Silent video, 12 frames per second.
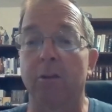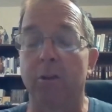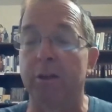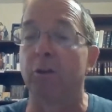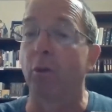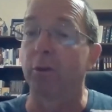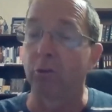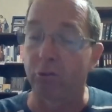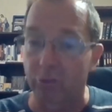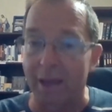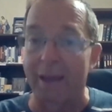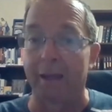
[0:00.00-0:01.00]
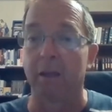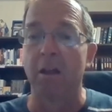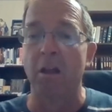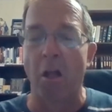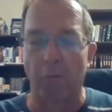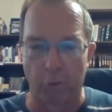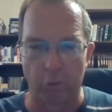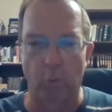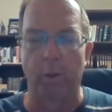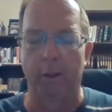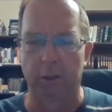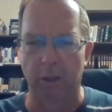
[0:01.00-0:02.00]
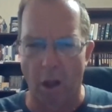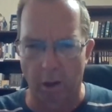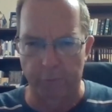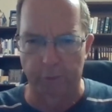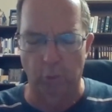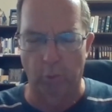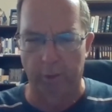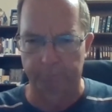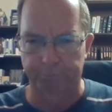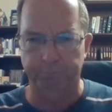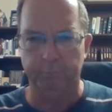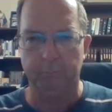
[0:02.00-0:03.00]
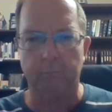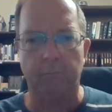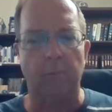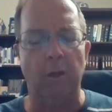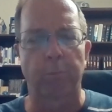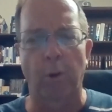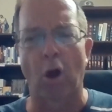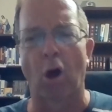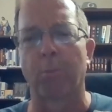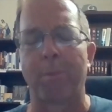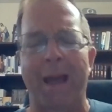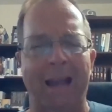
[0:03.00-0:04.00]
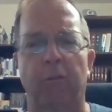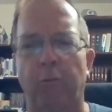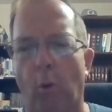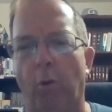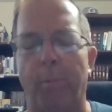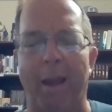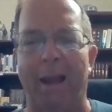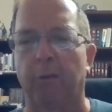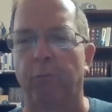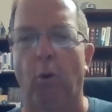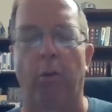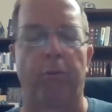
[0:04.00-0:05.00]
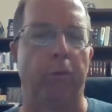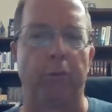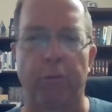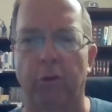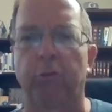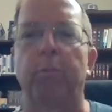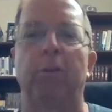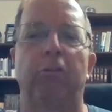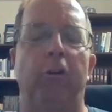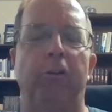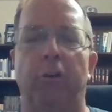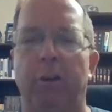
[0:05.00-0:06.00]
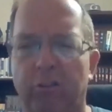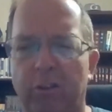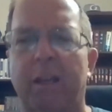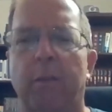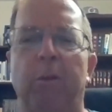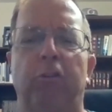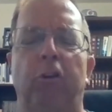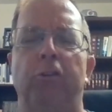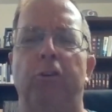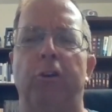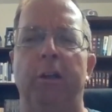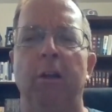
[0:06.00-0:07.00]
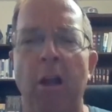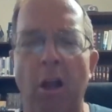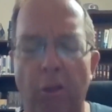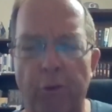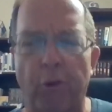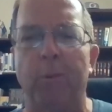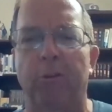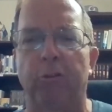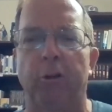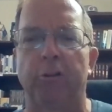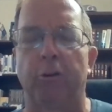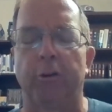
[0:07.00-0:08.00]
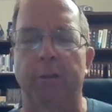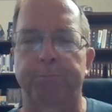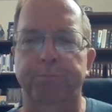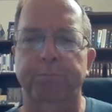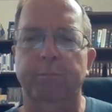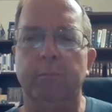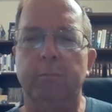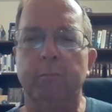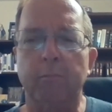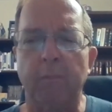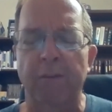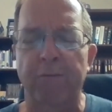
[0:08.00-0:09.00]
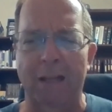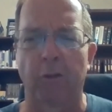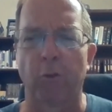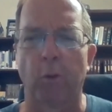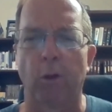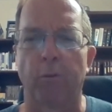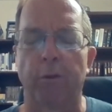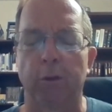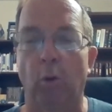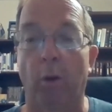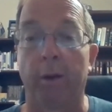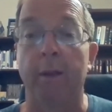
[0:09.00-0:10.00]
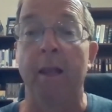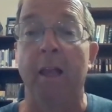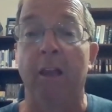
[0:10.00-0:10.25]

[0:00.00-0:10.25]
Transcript: you need to know that you're staying for the will of the Lord. Paul, back and forth, back and forth through the first missionary journey, second missionary journey, third missionary journey follow the will of the Lord.